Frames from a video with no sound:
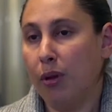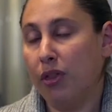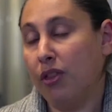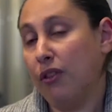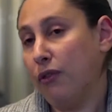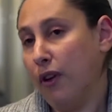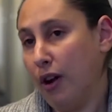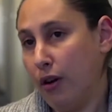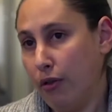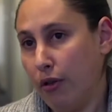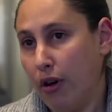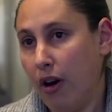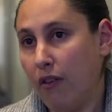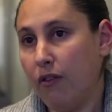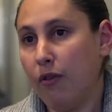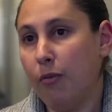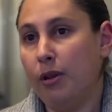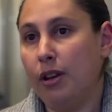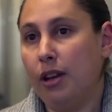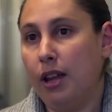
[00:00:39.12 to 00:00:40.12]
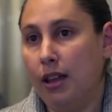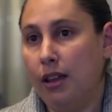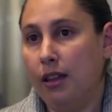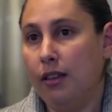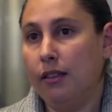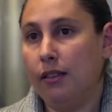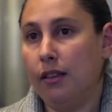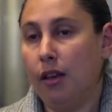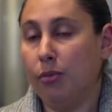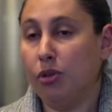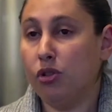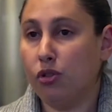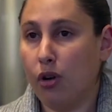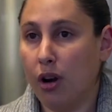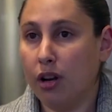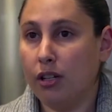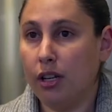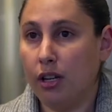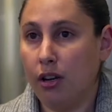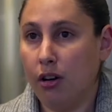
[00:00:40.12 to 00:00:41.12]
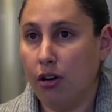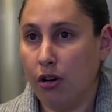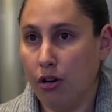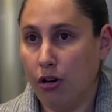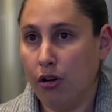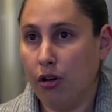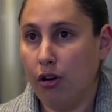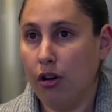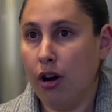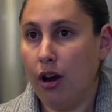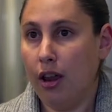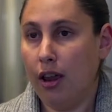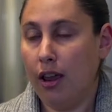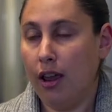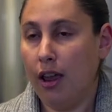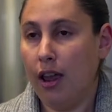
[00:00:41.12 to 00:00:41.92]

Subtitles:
but the federal government is obstructing her